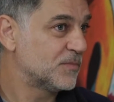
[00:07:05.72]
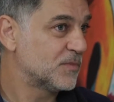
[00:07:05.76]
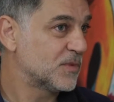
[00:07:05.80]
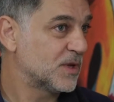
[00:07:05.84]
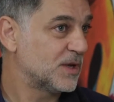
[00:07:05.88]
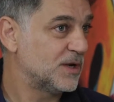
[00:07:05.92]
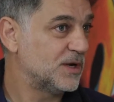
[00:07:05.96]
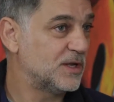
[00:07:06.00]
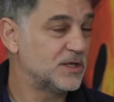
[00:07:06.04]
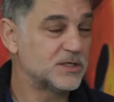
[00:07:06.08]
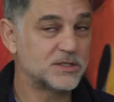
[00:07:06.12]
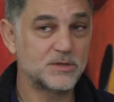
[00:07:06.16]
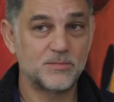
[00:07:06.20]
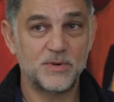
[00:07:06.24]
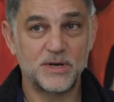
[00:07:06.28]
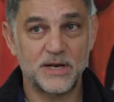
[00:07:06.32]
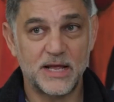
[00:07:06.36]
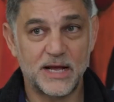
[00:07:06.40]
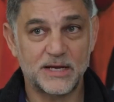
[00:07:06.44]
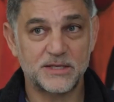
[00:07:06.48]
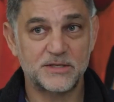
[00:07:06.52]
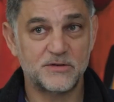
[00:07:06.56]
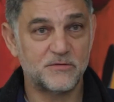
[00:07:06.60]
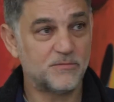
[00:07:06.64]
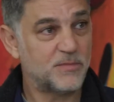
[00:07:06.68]
needs to be an
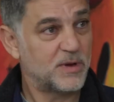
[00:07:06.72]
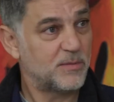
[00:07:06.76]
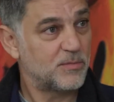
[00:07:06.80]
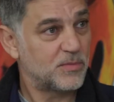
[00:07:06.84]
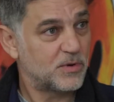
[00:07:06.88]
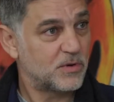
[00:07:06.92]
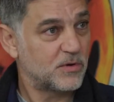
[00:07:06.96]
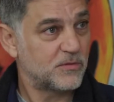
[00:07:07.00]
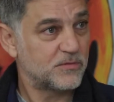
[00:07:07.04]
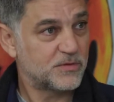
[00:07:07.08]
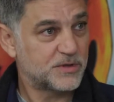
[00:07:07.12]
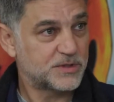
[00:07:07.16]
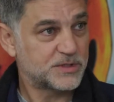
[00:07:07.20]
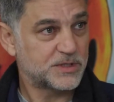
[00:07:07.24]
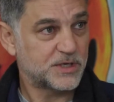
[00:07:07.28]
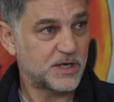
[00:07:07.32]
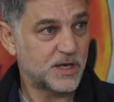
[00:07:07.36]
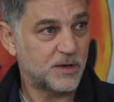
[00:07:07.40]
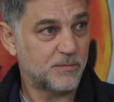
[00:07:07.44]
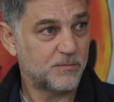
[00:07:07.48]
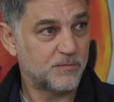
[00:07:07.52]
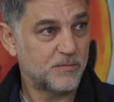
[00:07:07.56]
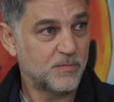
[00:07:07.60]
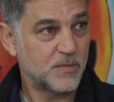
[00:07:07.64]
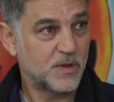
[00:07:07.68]
active member of the
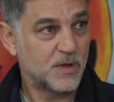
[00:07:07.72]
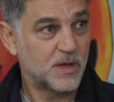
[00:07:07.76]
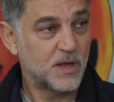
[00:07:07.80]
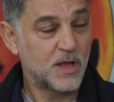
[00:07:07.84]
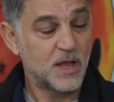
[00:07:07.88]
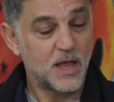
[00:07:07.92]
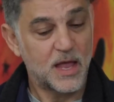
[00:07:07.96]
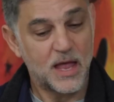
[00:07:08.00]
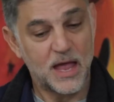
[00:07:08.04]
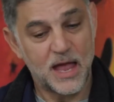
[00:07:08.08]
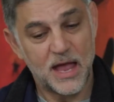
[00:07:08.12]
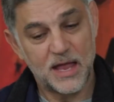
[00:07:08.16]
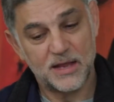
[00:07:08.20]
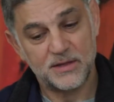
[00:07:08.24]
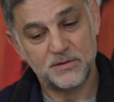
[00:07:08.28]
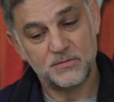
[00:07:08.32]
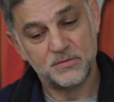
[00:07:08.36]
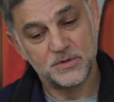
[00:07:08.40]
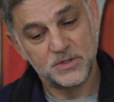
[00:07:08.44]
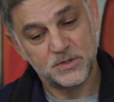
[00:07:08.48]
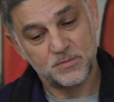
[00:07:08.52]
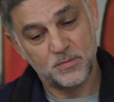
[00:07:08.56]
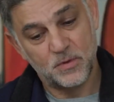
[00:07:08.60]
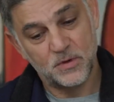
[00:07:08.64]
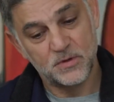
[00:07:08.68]
team and
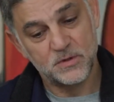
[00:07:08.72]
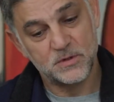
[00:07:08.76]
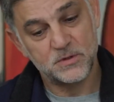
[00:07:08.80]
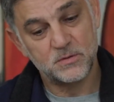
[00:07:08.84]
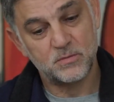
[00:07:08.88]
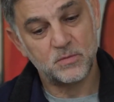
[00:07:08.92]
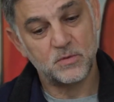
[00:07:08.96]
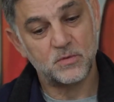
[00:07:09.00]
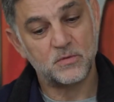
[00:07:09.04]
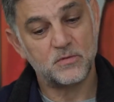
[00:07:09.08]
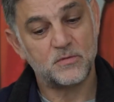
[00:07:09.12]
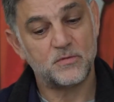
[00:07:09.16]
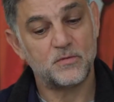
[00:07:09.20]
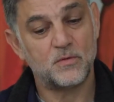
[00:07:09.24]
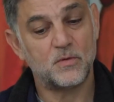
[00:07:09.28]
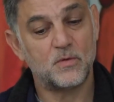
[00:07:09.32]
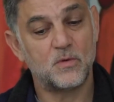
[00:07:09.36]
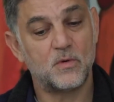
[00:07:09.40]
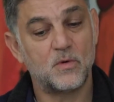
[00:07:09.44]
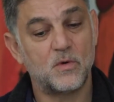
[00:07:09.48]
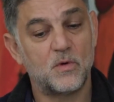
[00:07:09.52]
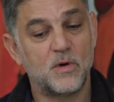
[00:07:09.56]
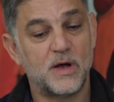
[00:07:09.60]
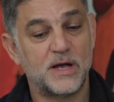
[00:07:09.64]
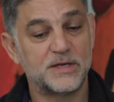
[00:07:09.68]
responsible
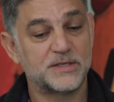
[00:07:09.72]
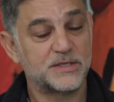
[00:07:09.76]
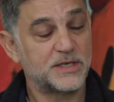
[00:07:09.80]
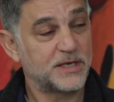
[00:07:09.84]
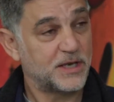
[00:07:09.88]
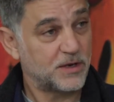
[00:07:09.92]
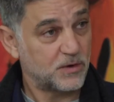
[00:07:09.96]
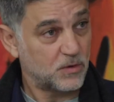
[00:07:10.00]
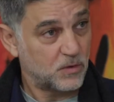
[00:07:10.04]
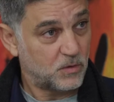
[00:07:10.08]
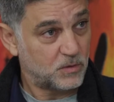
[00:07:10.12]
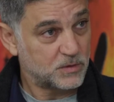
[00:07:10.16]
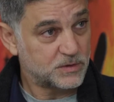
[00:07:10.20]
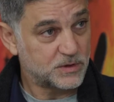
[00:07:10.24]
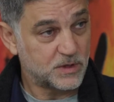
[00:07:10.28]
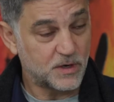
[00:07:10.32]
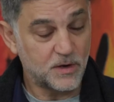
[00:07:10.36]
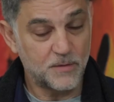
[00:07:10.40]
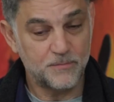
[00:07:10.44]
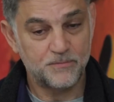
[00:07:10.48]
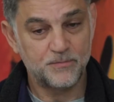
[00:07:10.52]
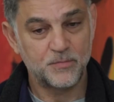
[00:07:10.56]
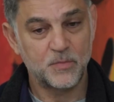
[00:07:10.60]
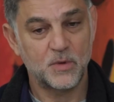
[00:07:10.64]
for, as they get older,